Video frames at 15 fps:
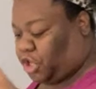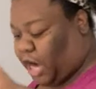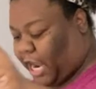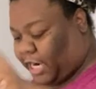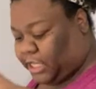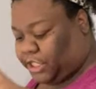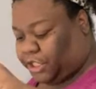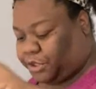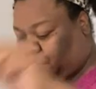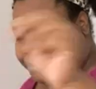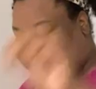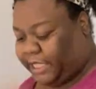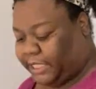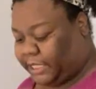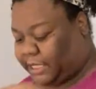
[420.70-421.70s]
you gotta do
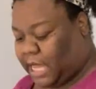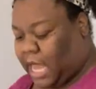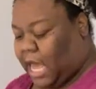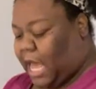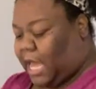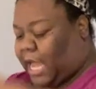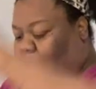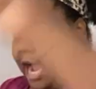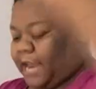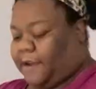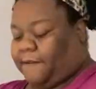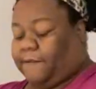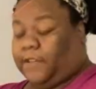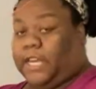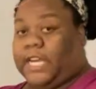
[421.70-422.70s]
is kind
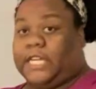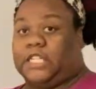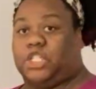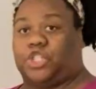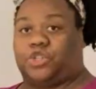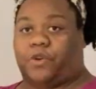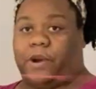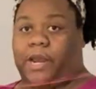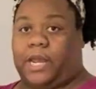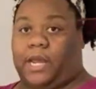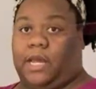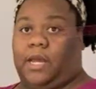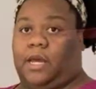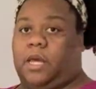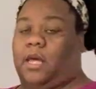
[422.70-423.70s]
of get
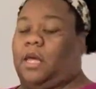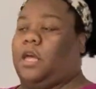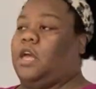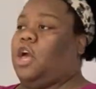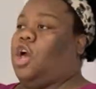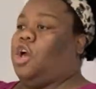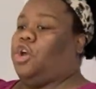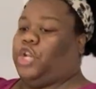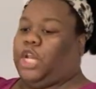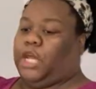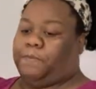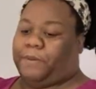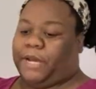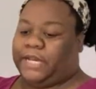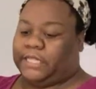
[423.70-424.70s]
string, you
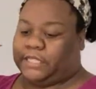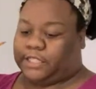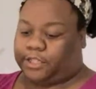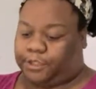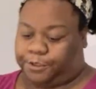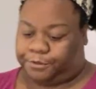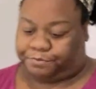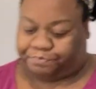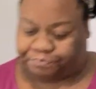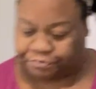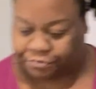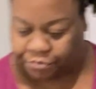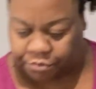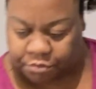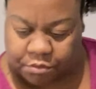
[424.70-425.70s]
need pencil,
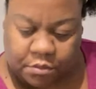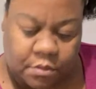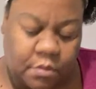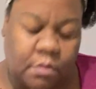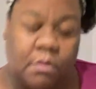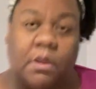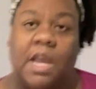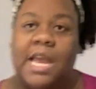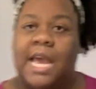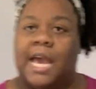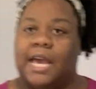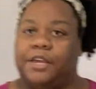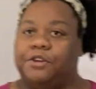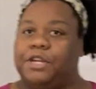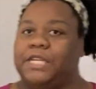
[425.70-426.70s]

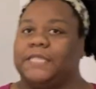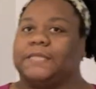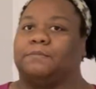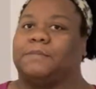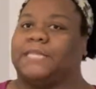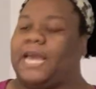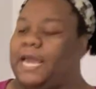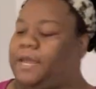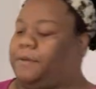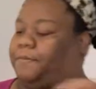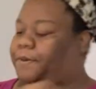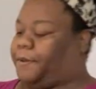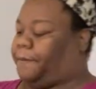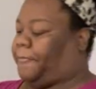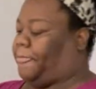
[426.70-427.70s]
and you need some tape.
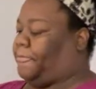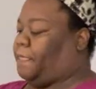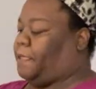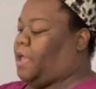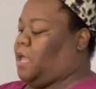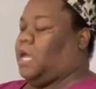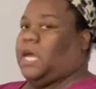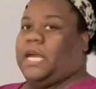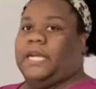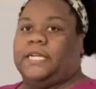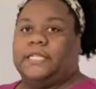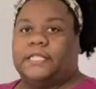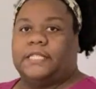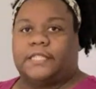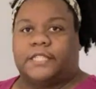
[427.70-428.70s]

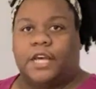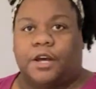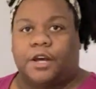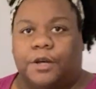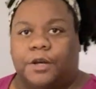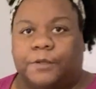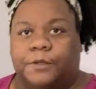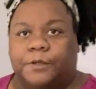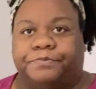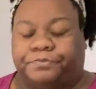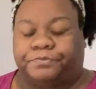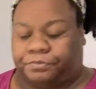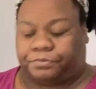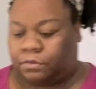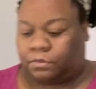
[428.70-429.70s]
And so,
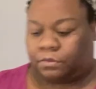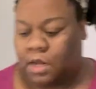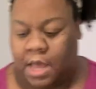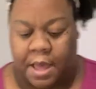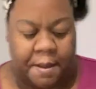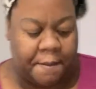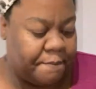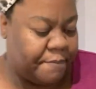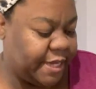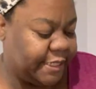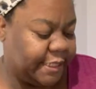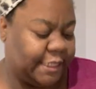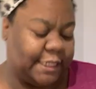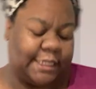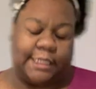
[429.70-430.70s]

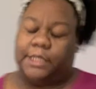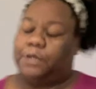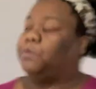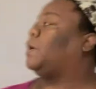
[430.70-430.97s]
basically